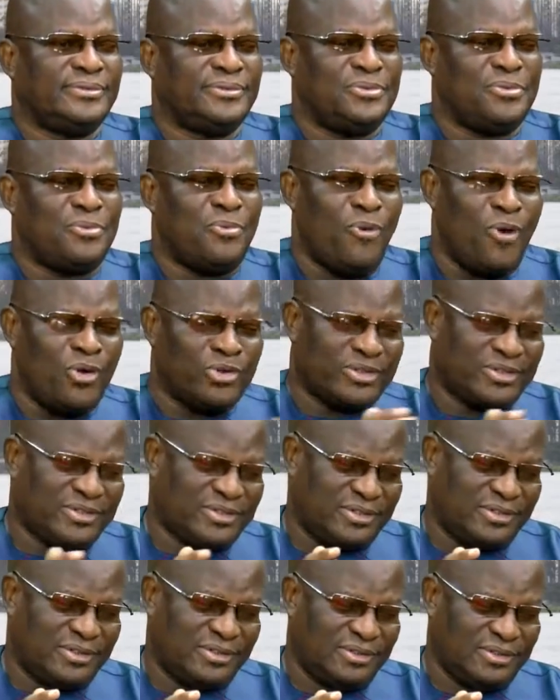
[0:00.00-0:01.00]

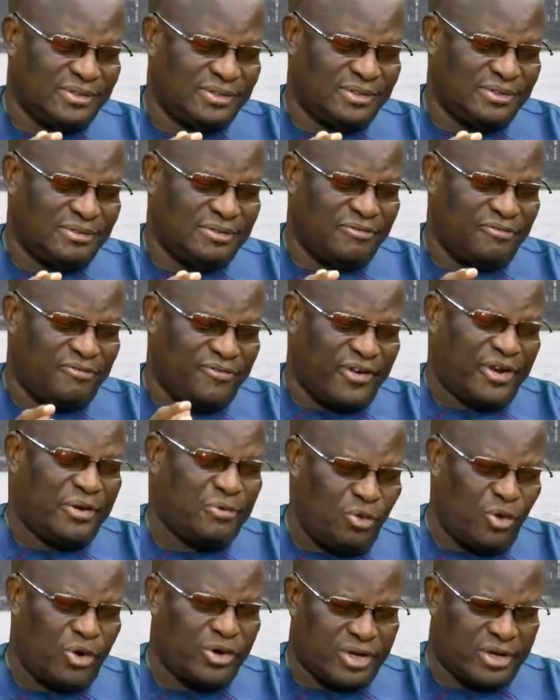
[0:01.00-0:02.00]
what
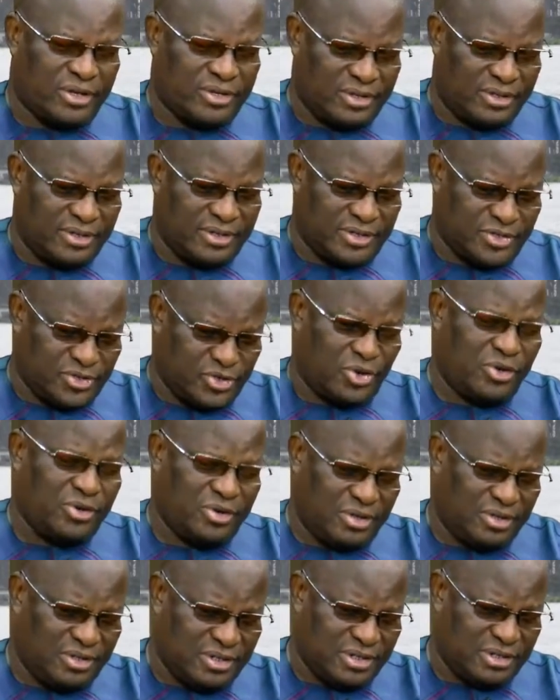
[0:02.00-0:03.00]
framework is
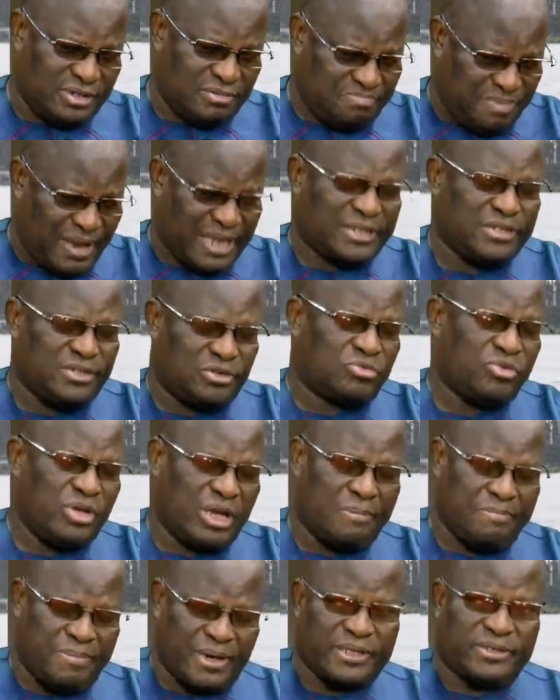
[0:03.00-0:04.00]
on in
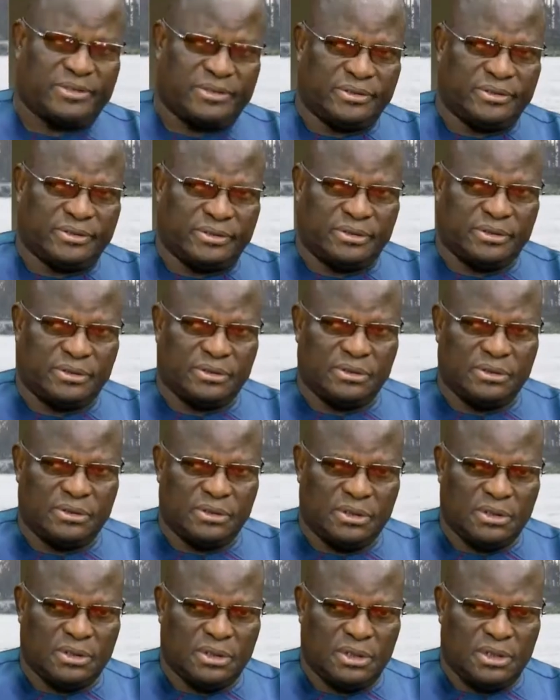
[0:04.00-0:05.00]
particular parties.
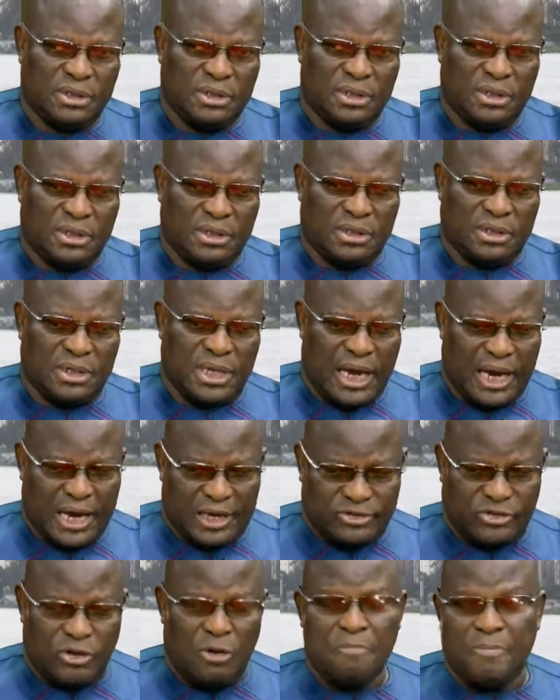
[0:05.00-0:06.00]
There are
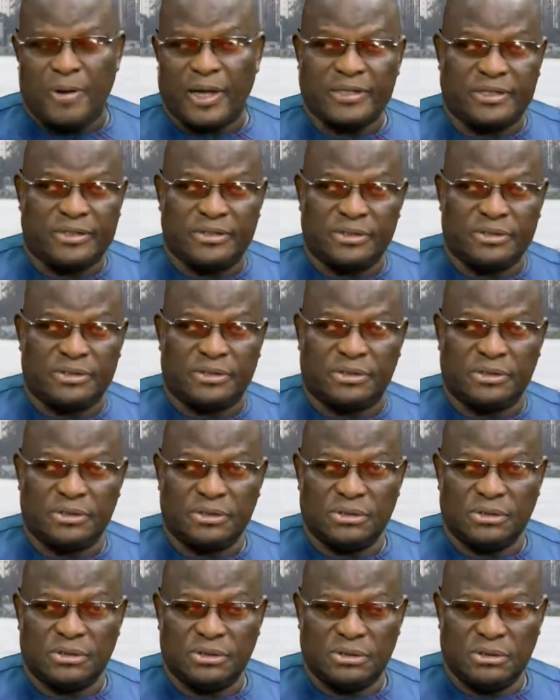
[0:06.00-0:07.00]
some parties,
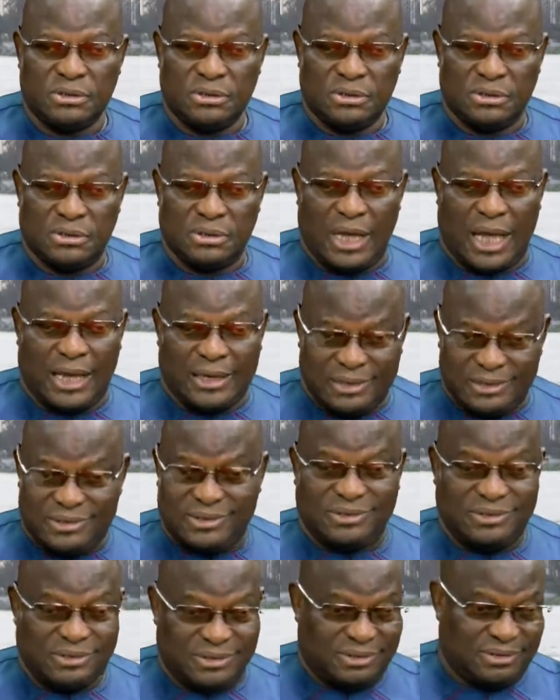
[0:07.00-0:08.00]
and
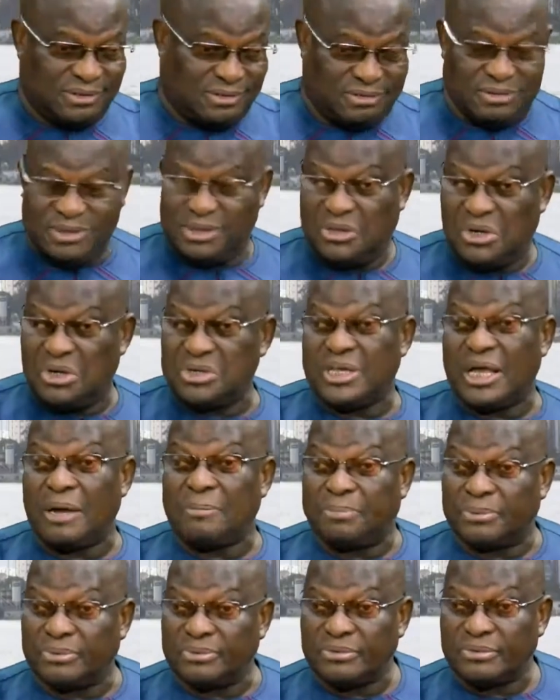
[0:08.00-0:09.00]
it does
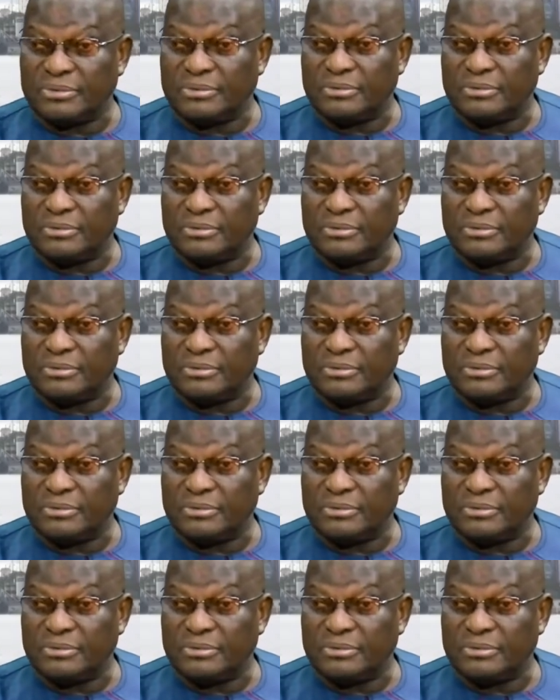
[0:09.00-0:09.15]
happen,